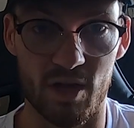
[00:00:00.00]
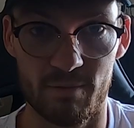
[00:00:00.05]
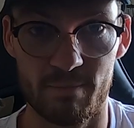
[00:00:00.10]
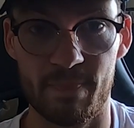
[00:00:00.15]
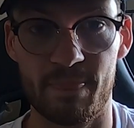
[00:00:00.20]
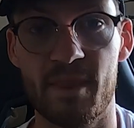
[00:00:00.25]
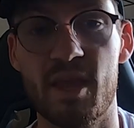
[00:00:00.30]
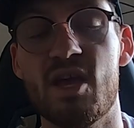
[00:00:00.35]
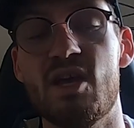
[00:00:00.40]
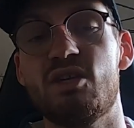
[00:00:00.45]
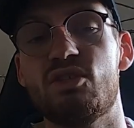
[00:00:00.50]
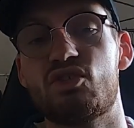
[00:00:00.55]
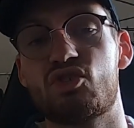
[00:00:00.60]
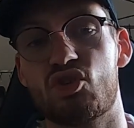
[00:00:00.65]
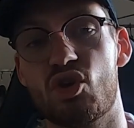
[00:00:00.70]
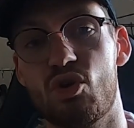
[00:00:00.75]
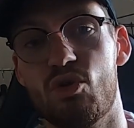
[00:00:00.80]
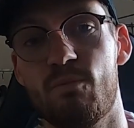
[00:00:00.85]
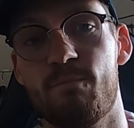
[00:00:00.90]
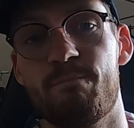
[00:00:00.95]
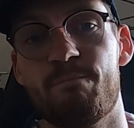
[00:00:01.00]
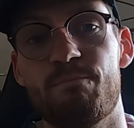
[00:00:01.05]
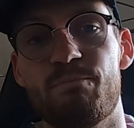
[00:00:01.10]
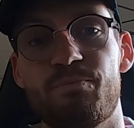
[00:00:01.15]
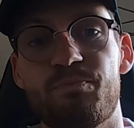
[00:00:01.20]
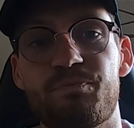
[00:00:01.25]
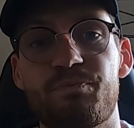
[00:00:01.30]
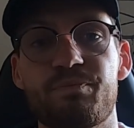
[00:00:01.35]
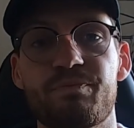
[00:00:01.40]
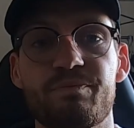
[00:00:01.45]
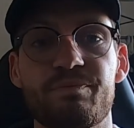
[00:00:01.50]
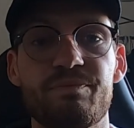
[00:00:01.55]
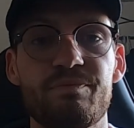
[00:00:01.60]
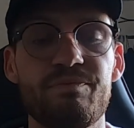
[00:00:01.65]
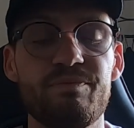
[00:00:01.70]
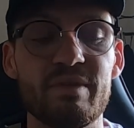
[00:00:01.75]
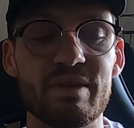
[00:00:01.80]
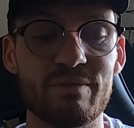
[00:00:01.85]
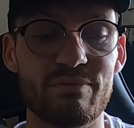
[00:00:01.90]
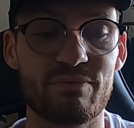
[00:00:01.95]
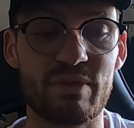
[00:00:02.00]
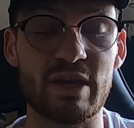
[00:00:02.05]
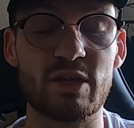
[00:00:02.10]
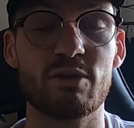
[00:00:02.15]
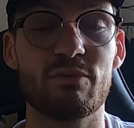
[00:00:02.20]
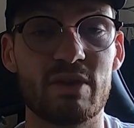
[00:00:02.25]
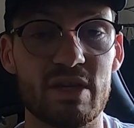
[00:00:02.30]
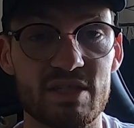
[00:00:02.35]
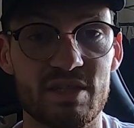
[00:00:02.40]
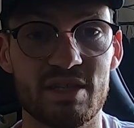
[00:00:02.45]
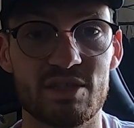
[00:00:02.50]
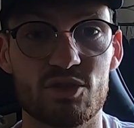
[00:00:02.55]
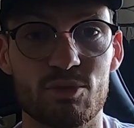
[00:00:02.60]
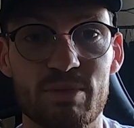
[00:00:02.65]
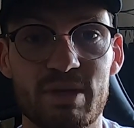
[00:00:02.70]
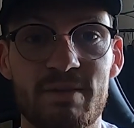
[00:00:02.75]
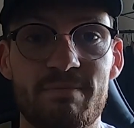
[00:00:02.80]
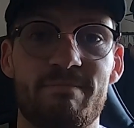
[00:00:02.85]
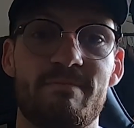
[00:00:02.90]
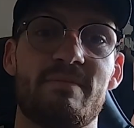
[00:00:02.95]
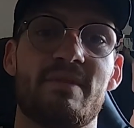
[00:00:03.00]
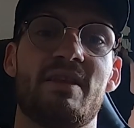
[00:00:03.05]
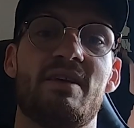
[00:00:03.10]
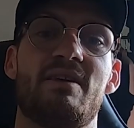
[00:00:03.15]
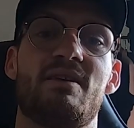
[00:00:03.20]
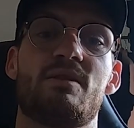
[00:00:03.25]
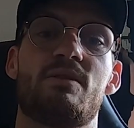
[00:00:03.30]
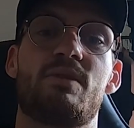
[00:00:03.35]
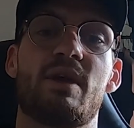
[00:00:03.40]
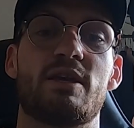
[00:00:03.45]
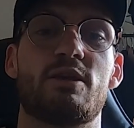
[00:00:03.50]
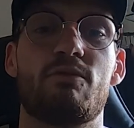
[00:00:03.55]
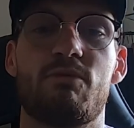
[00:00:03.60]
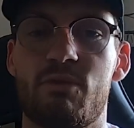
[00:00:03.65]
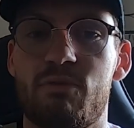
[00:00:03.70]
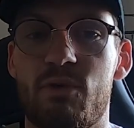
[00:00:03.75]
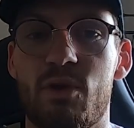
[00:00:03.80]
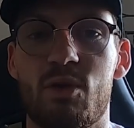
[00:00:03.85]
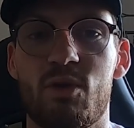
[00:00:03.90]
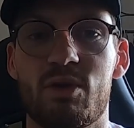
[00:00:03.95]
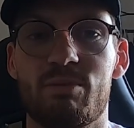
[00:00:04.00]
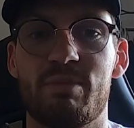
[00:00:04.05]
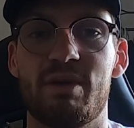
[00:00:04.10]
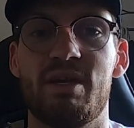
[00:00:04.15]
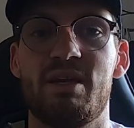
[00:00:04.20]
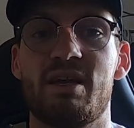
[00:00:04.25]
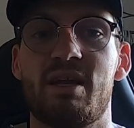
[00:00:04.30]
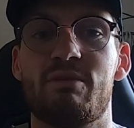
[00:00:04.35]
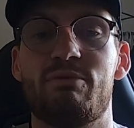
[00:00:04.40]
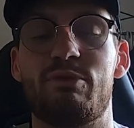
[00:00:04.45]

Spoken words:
well. So thank you for listening to me. Thank you for following me.